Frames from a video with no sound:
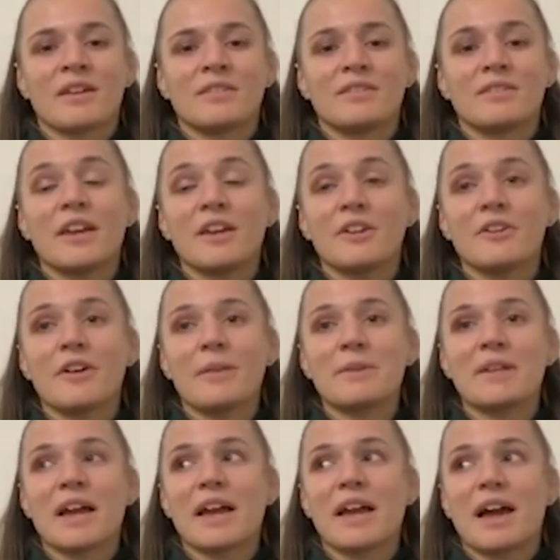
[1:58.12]
Yeah, you know, I
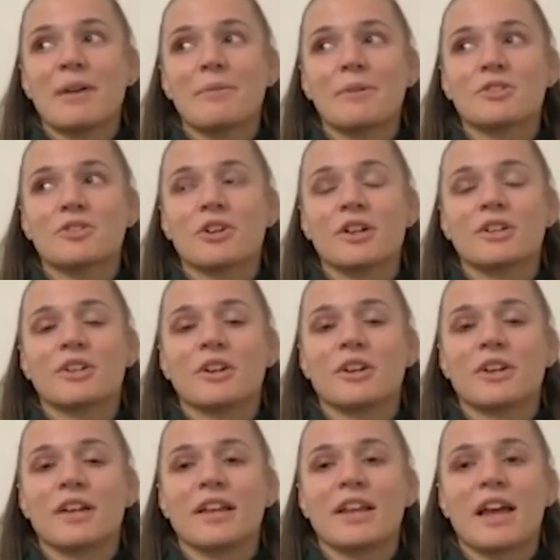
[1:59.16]
mean, I worked hard to
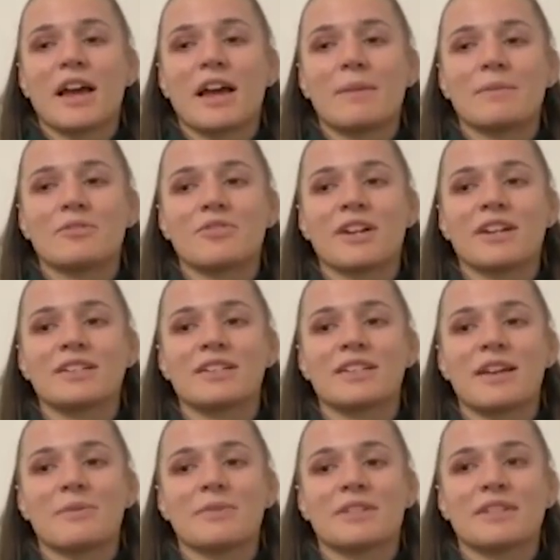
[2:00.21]
earn it. I've been training since
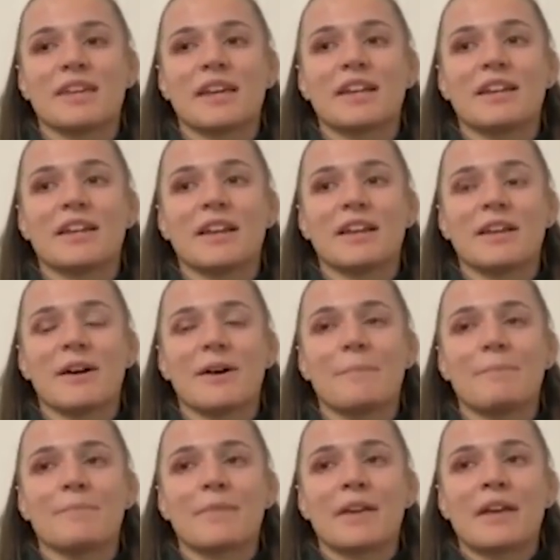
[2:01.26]
I was a kid, and
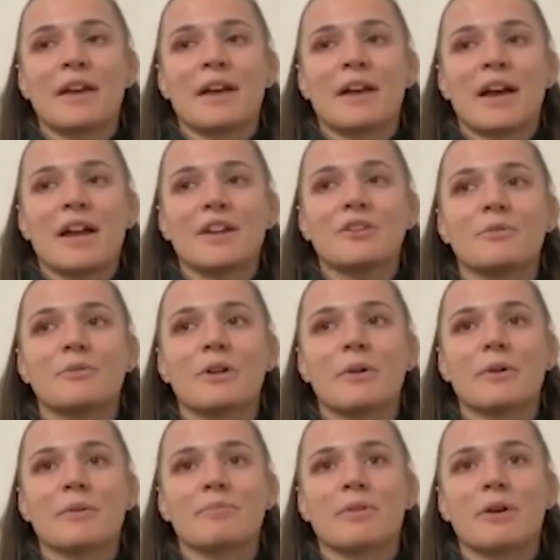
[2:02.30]
I
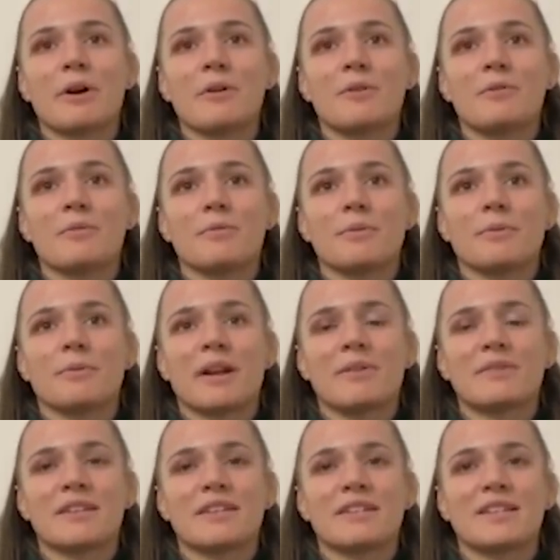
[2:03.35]
going pro when I
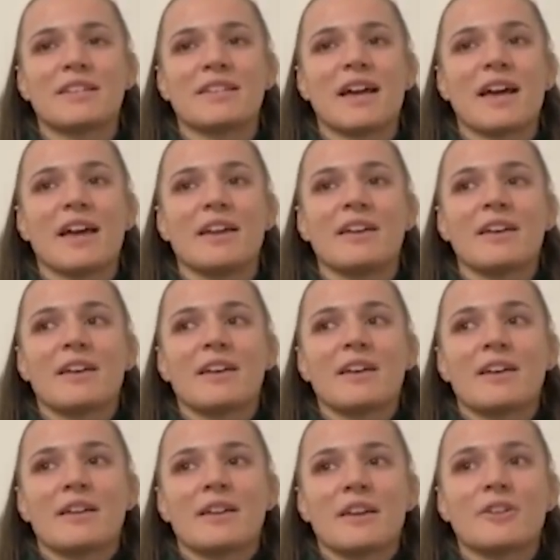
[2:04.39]
was 18 that
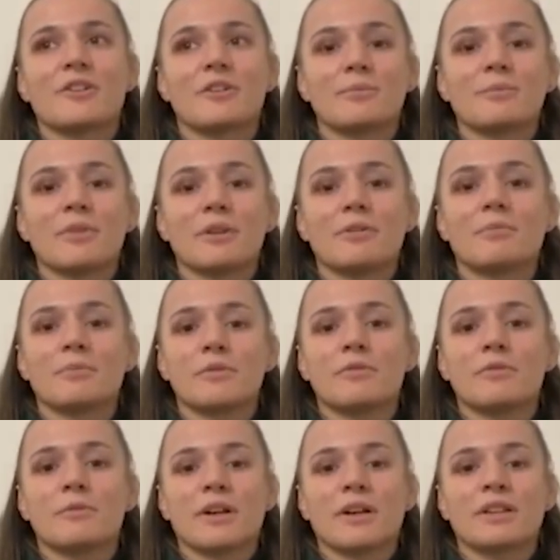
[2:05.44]
it would
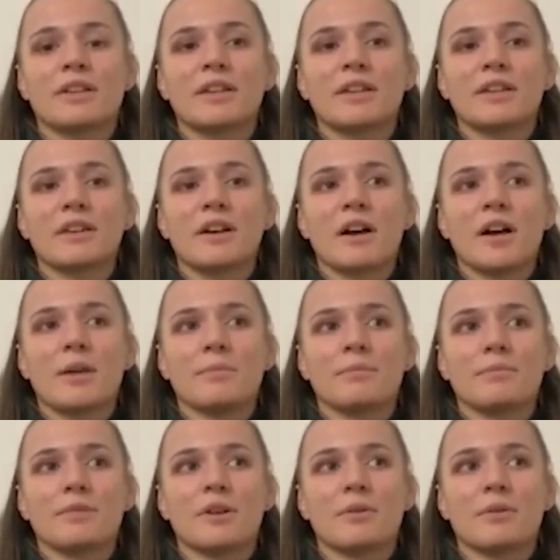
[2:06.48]
move quickly.
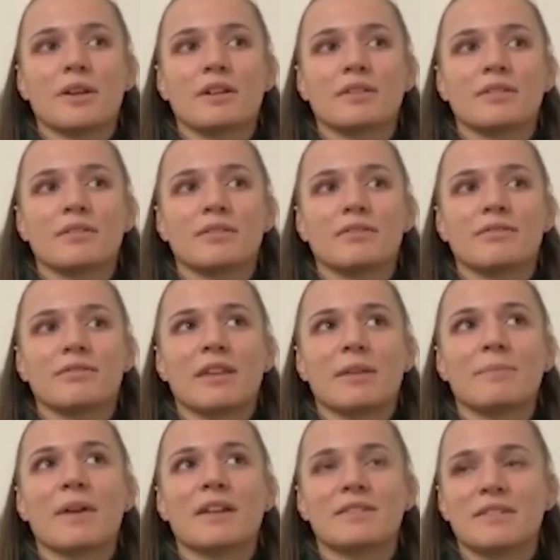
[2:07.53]
Knowing like
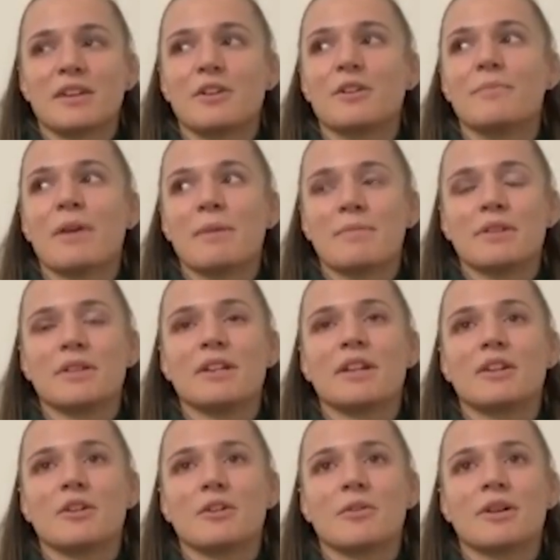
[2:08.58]
my goal and my
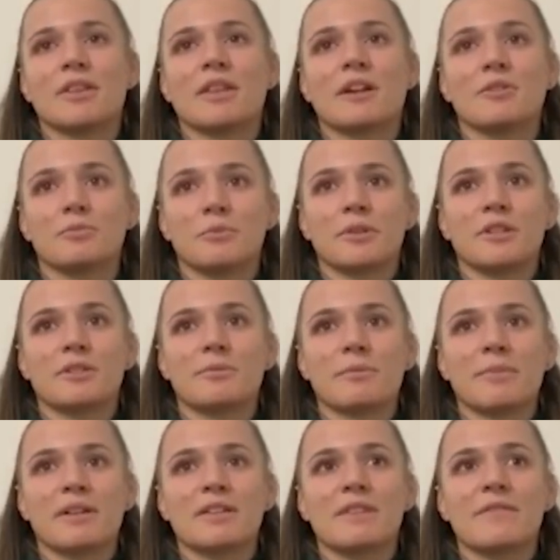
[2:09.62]
ability, knowing that I was willing to put
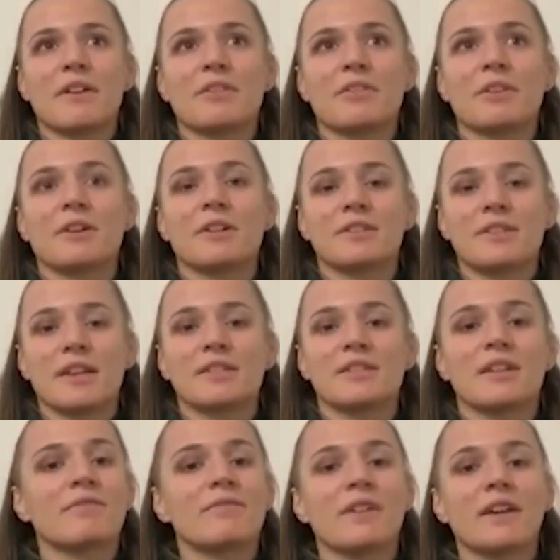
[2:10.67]
myself out there and take
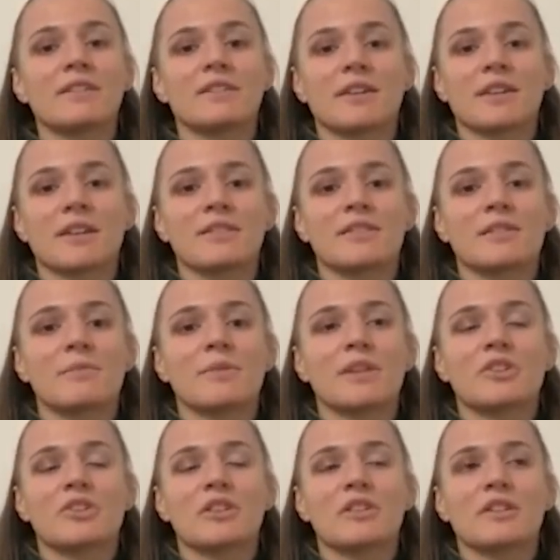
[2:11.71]
tough fights like against someone
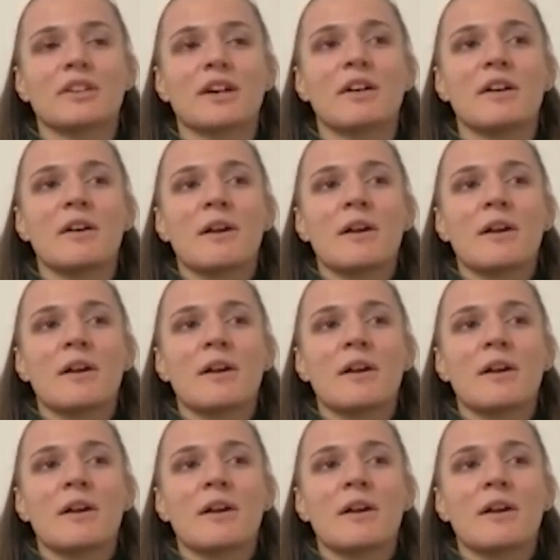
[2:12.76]
like Jessica.